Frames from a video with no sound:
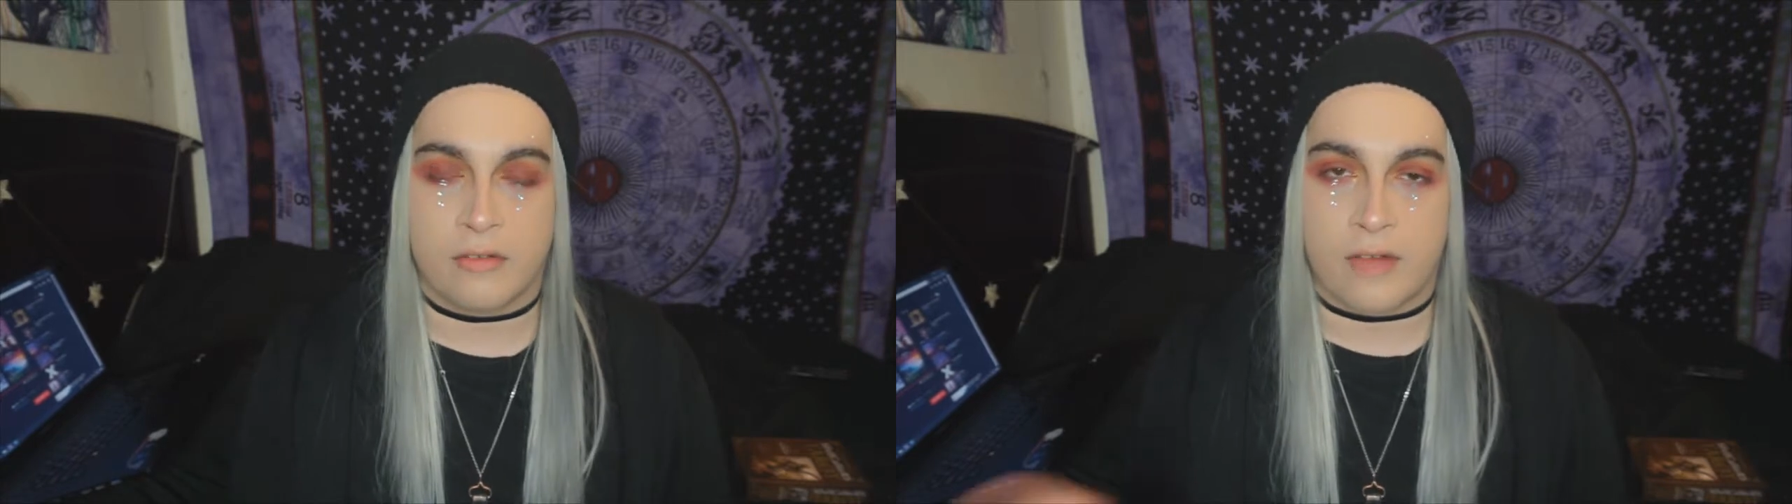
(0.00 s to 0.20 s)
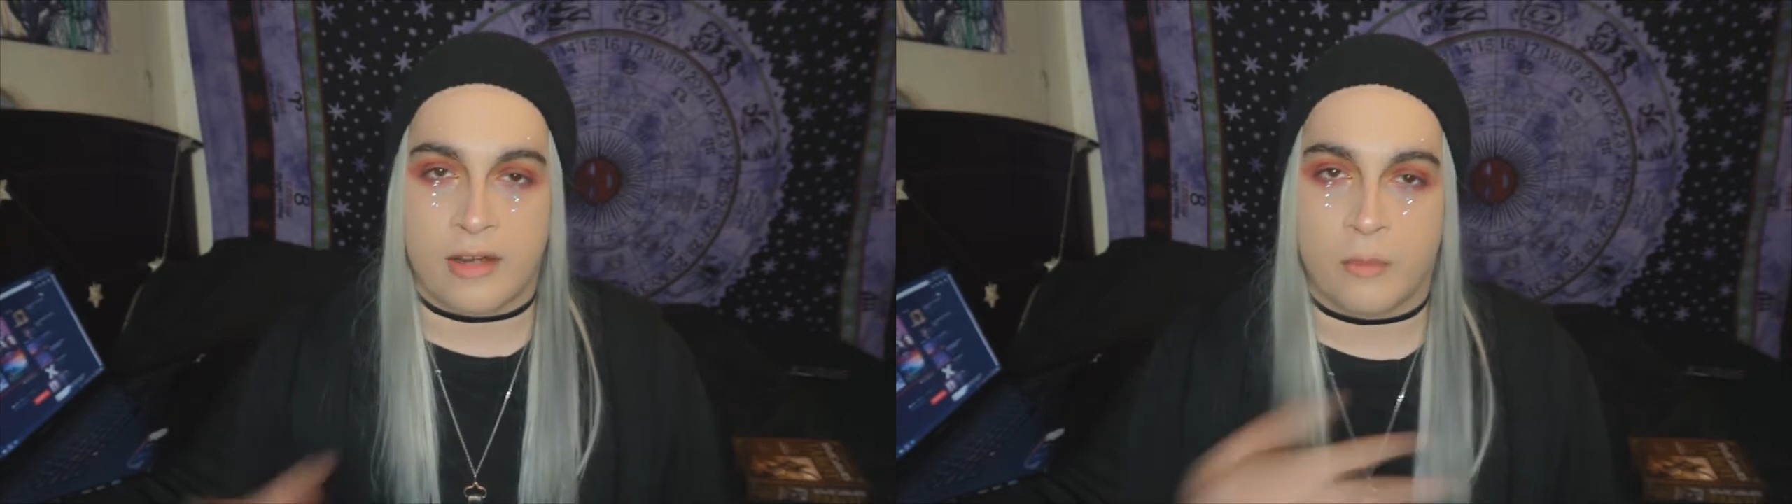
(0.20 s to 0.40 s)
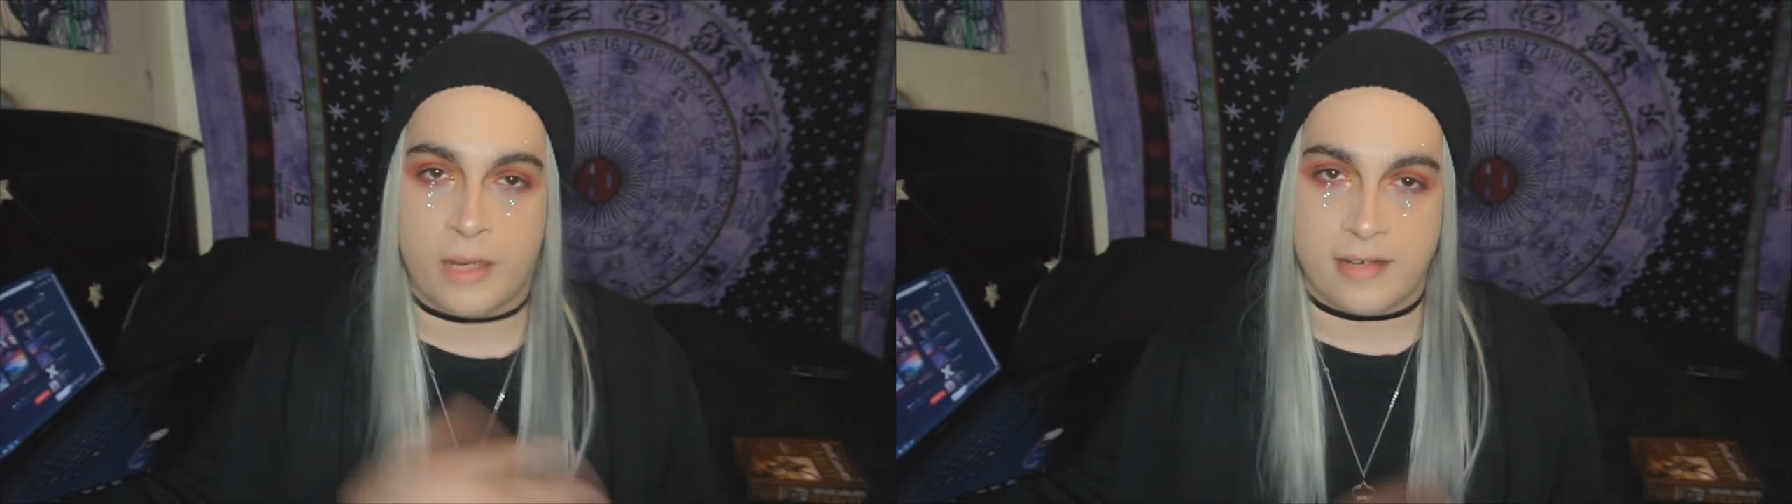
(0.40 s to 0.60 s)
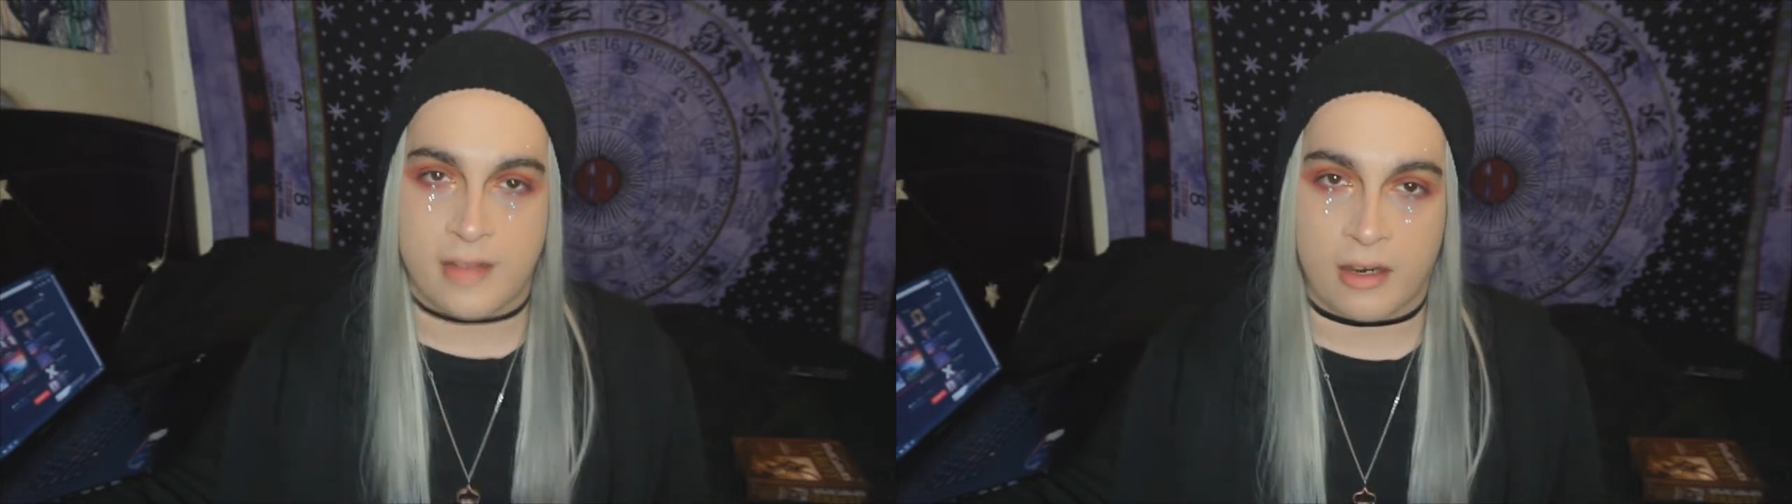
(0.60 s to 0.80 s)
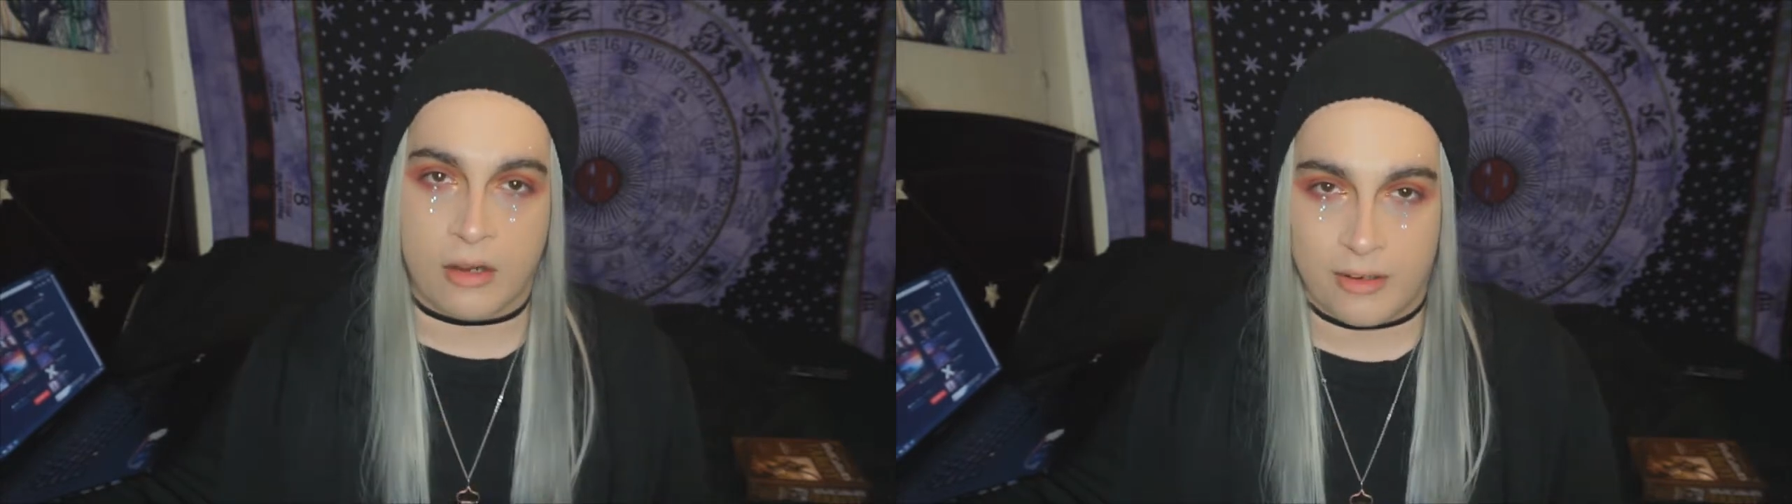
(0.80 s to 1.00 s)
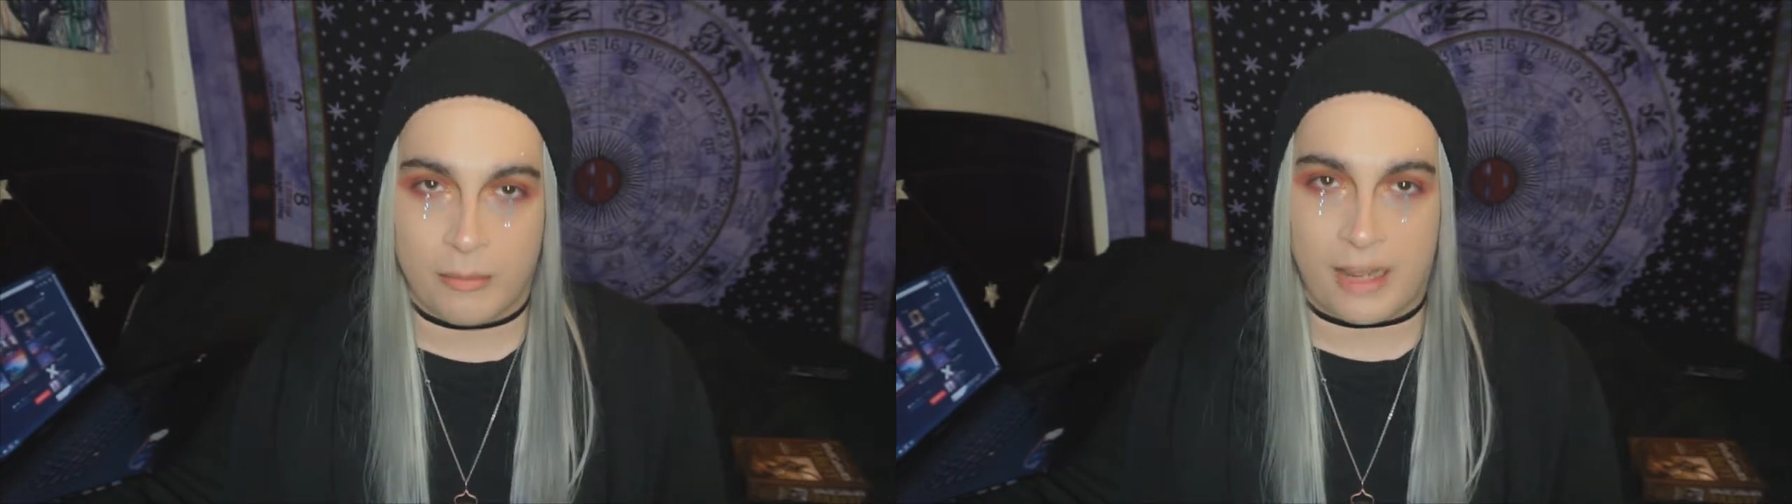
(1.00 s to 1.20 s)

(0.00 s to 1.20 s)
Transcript: Rider-Waite Tarot,